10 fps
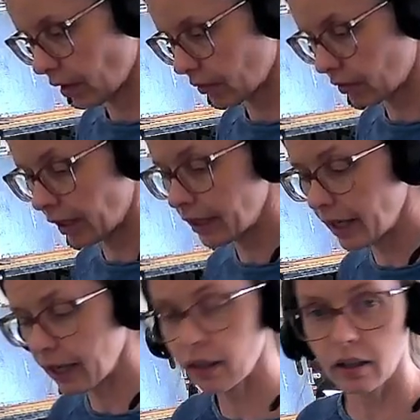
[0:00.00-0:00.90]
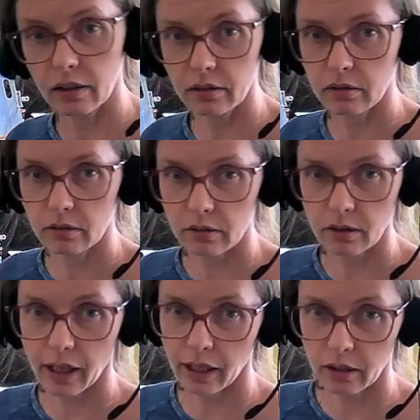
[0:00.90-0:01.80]
Right now,
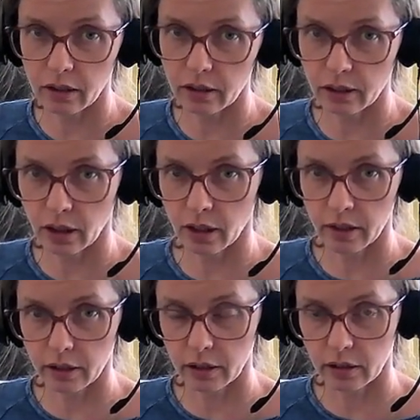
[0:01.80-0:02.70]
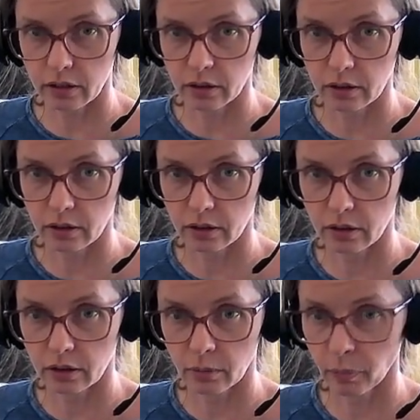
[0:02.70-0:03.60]
that looks dark
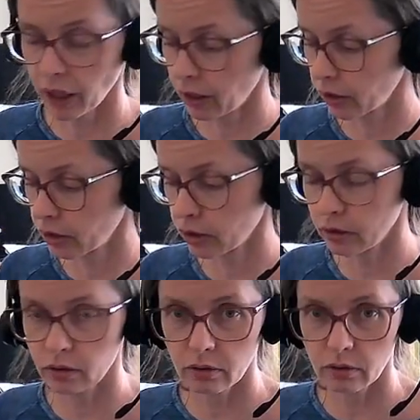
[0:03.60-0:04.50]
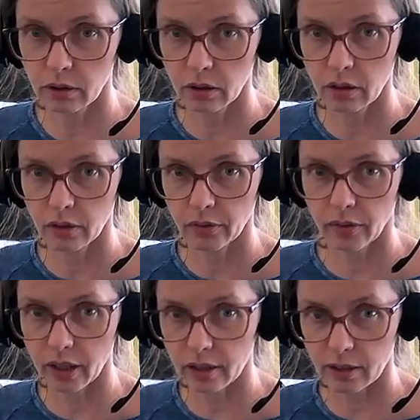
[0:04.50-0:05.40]
compared to
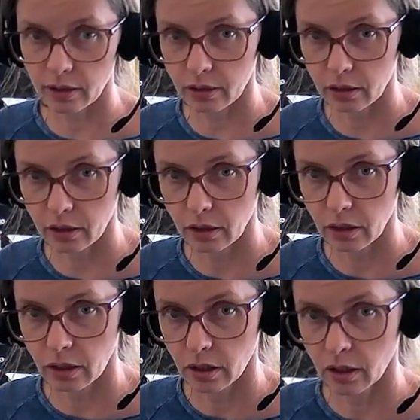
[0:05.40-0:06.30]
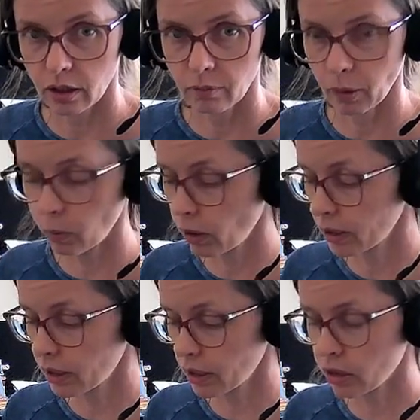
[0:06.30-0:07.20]
this. But once
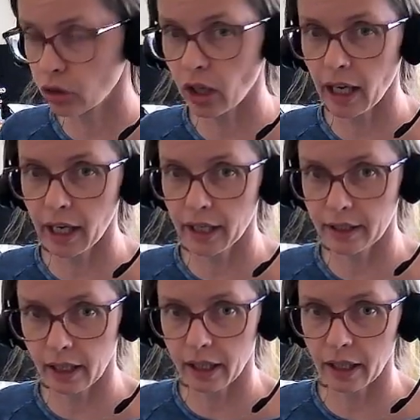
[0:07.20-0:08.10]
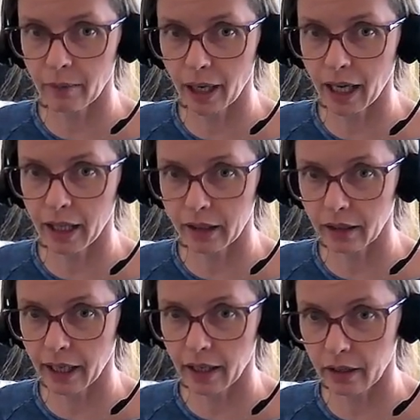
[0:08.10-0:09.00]
this dries and I keep adding
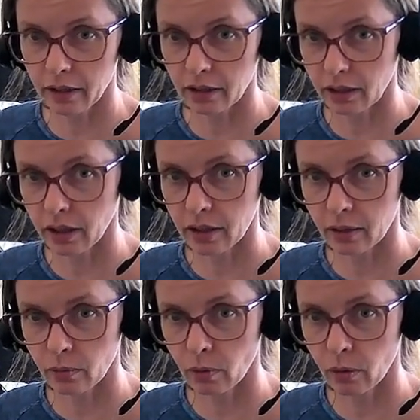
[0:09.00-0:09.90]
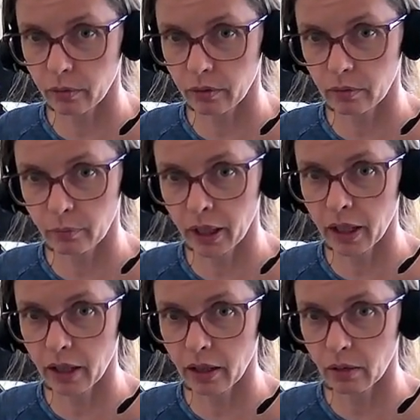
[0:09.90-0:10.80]
layers, this won't
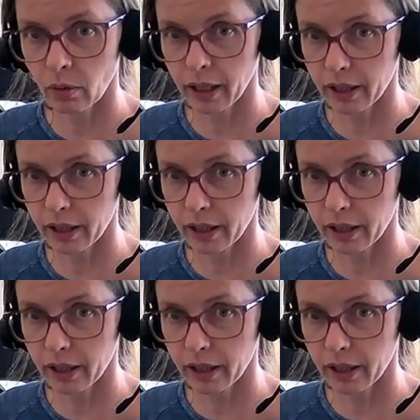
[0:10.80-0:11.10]
be quite as